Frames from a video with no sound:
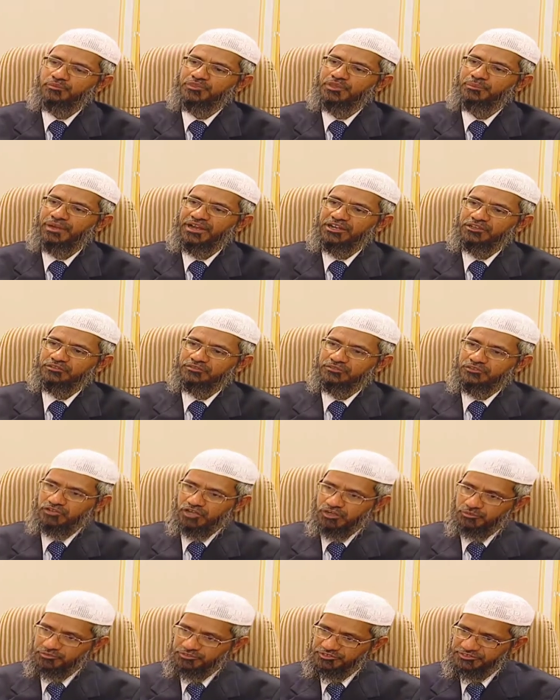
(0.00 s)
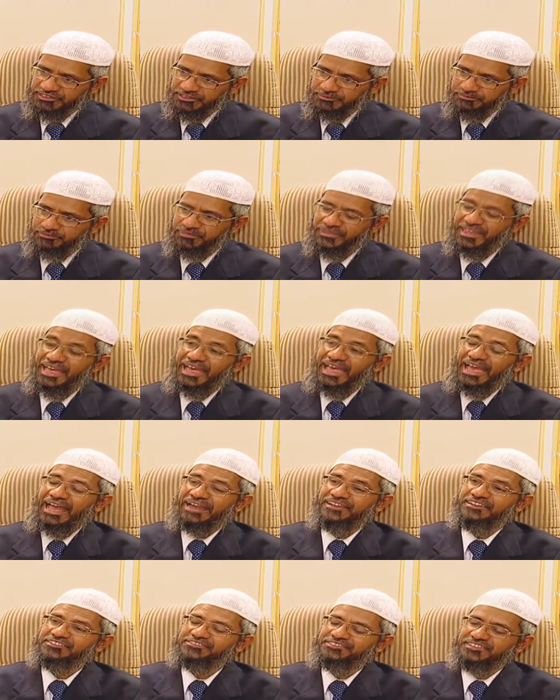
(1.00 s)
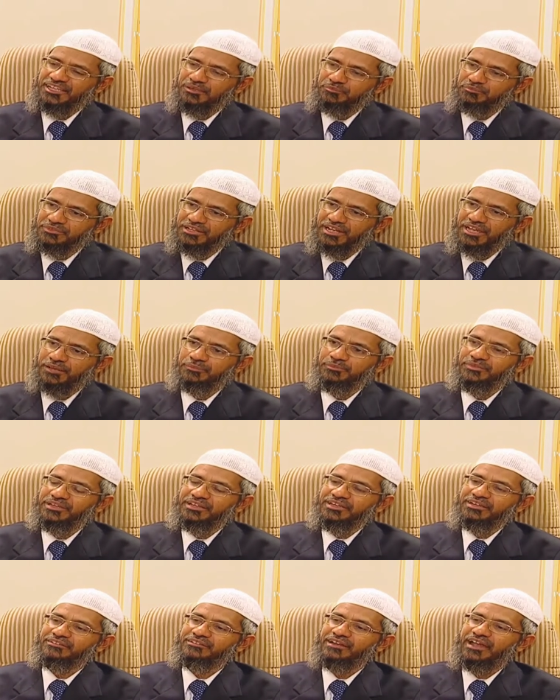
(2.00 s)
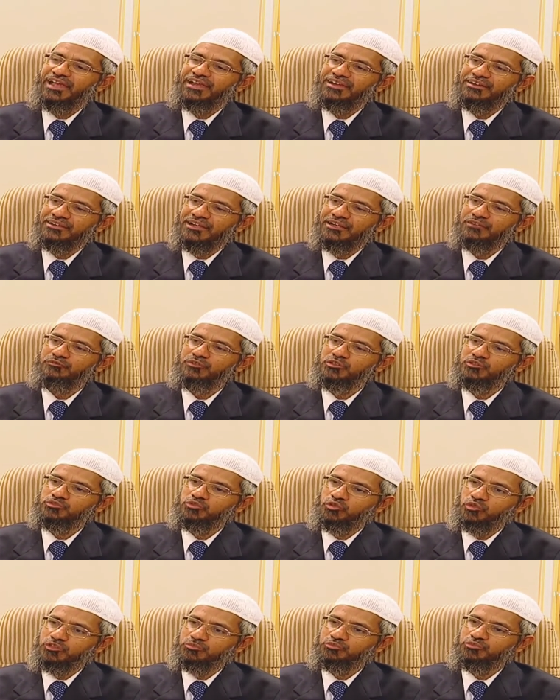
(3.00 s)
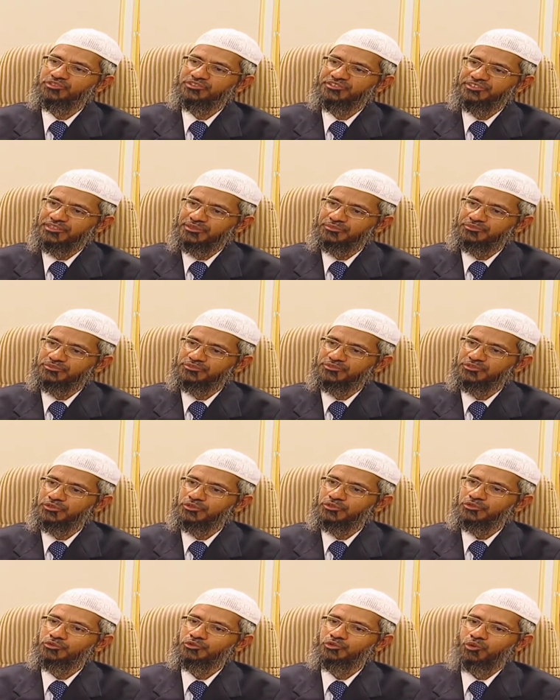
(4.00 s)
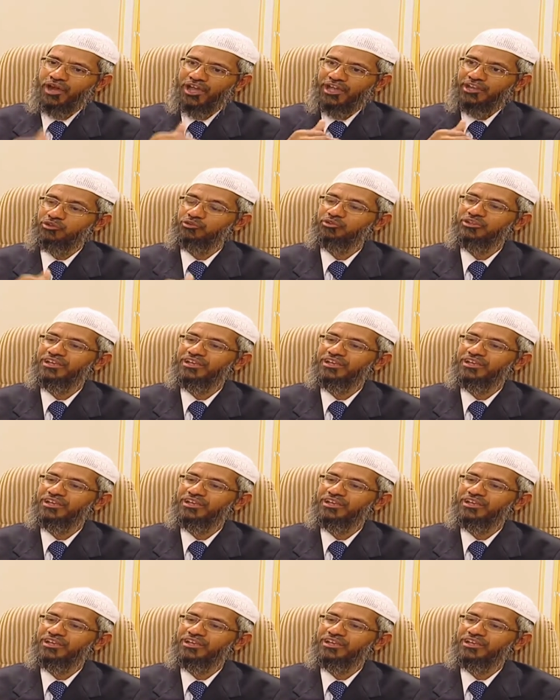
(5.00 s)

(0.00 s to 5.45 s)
from the minds of the non-Muslim, at the same time try and convince those Muslims who are